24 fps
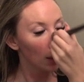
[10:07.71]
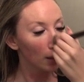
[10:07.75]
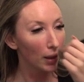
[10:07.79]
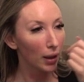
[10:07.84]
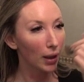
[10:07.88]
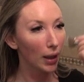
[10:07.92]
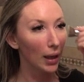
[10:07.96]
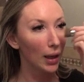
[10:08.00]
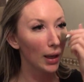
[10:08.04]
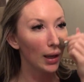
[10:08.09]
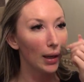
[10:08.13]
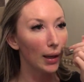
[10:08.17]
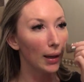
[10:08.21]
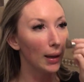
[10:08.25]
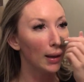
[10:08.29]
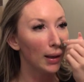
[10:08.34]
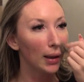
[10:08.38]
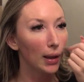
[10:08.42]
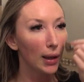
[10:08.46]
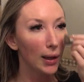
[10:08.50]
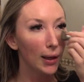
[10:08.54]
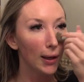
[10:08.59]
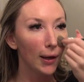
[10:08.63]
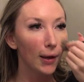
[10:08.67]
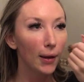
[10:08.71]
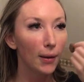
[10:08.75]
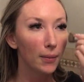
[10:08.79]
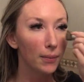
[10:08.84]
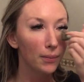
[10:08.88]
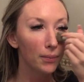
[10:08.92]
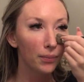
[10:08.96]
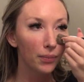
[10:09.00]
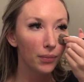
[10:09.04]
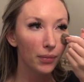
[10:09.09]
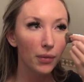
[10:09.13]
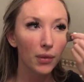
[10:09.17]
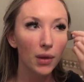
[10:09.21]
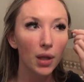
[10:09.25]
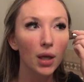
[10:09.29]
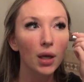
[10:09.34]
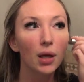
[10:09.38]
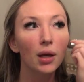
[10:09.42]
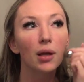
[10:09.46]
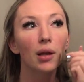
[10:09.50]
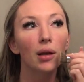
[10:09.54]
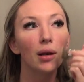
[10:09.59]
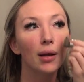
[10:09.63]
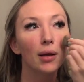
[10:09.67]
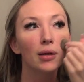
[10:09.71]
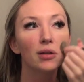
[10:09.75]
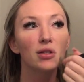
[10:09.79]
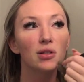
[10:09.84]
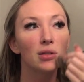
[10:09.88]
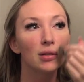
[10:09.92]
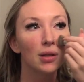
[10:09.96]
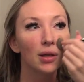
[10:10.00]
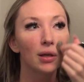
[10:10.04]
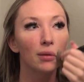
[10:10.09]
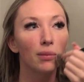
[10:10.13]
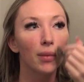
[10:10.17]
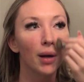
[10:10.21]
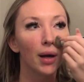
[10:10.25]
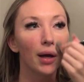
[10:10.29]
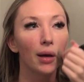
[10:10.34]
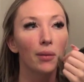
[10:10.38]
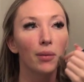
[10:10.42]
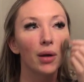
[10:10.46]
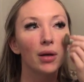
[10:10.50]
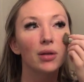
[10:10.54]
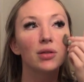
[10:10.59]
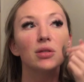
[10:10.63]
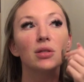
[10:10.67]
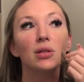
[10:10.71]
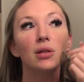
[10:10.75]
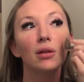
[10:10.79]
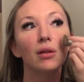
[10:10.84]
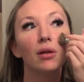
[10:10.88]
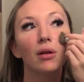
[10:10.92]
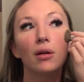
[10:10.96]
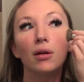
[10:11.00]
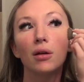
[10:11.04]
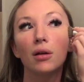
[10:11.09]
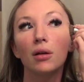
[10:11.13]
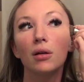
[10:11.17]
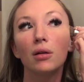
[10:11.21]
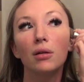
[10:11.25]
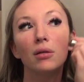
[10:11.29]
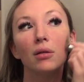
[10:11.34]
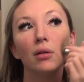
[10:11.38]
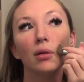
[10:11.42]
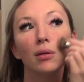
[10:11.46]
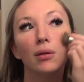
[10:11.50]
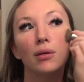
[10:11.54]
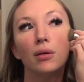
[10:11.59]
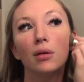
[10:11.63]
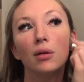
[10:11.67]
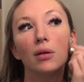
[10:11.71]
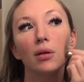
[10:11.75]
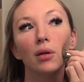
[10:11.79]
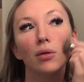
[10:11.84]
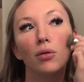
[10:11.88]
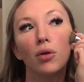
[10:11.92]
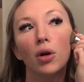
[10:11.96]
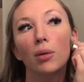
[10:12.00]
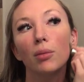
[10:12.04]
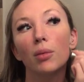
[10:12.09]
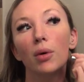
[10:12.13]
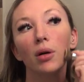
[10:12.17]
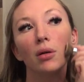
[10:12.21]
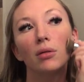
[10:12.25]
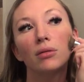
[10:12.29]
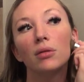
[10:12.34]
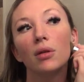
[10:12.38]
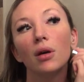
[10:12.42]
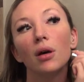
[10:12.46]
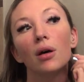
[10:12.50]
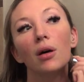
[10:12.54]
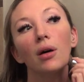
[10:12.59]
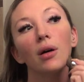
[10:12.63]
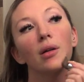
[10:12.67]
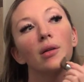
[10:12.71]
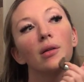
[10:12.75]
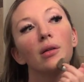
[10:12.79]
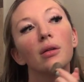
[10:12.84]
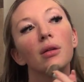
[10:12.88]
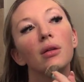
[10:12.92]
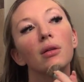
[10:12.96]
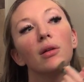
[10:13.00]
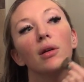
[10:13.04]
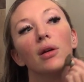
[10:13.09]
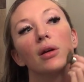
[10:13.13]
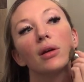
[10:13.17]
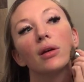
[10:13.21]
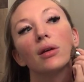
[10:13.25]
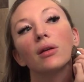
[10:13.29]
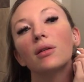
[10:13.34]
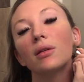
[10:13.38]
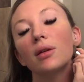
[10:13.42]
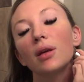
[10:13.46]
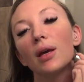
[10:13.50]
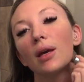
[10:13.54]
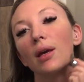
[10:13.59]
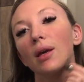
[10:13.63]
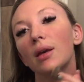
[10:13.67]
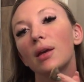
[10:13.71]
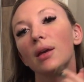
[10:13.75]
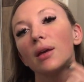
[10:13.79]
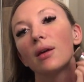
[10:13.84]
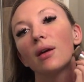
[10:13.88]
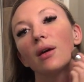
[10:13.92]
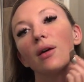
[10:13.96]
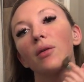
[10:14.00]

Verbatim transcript: cakey and I just like my eyebrows to look normal, not cakey.